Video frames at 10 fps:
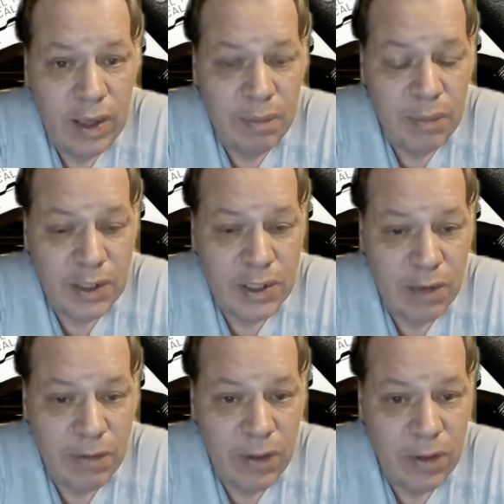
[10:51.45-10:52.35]
Be
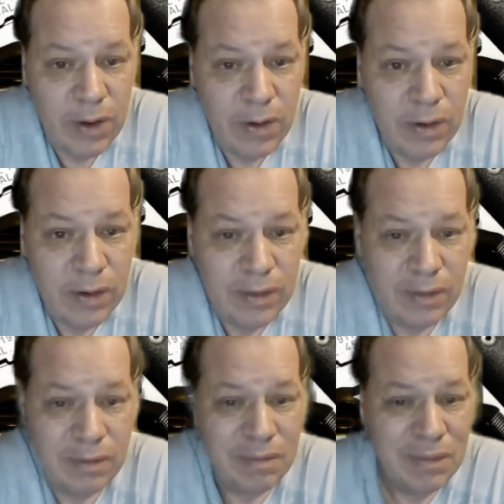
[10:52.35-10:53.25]
safe out there,
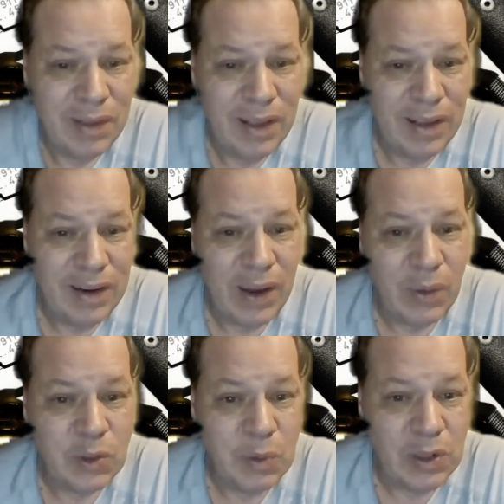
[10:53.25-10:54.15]
and I will
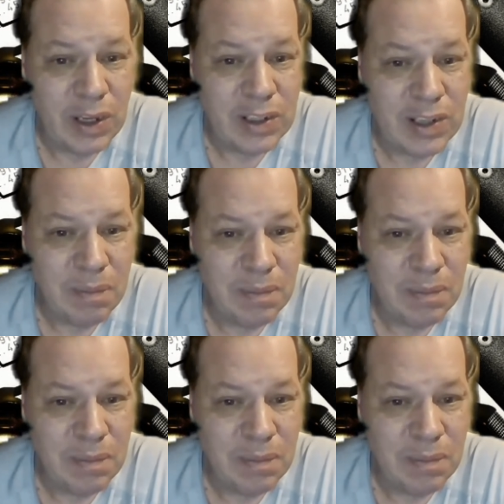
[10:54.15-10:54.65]
speak to you next time.